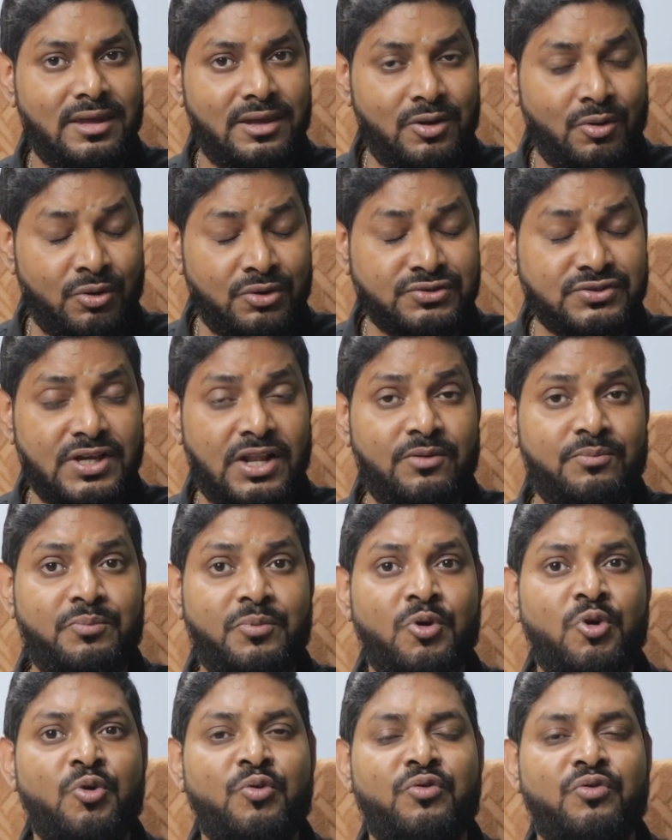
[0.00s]
yourself
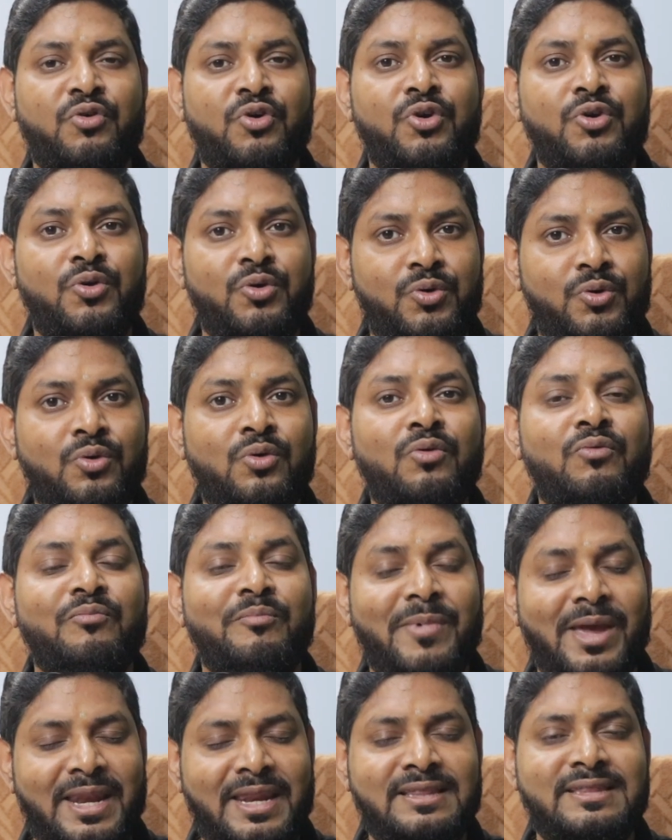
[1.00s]
proof to do
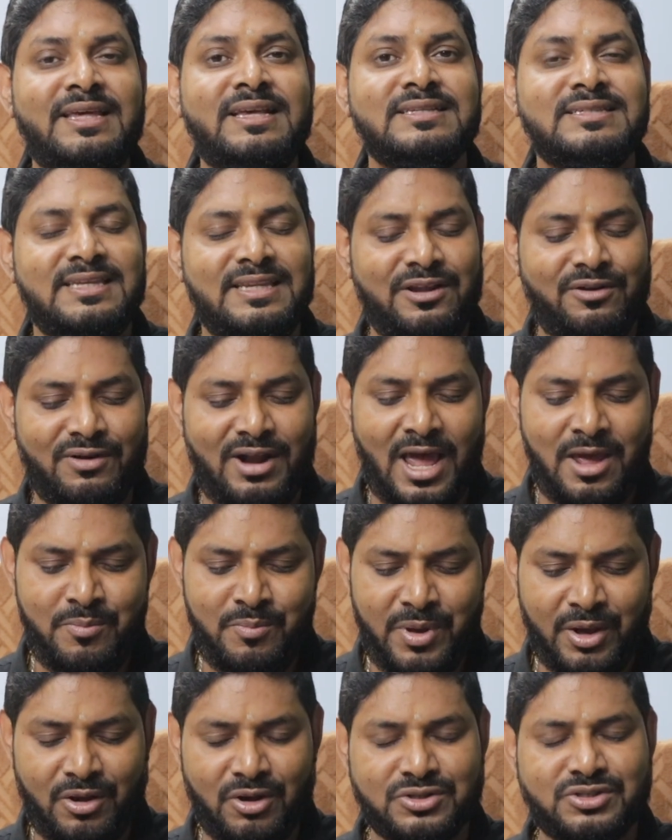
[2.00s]
many things in your
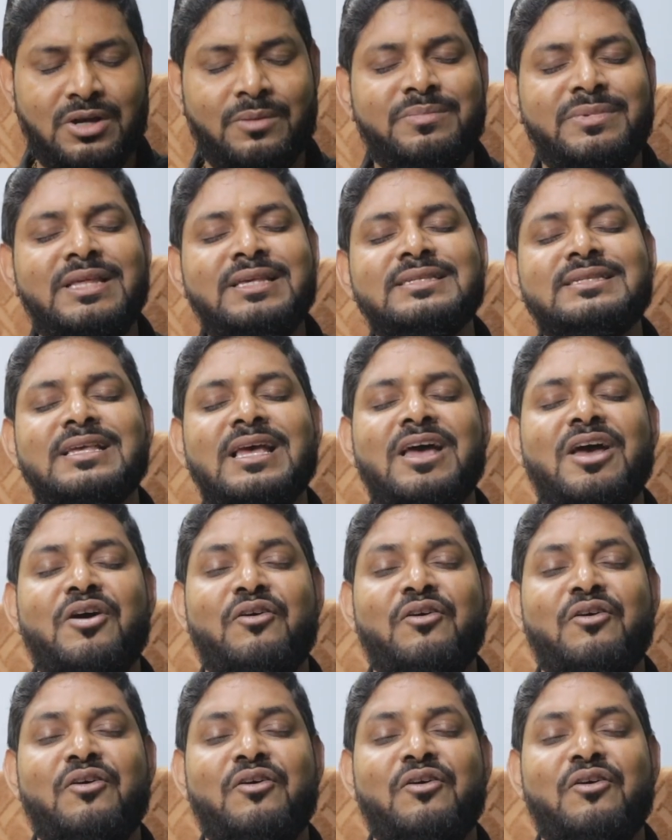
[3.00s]
life because of this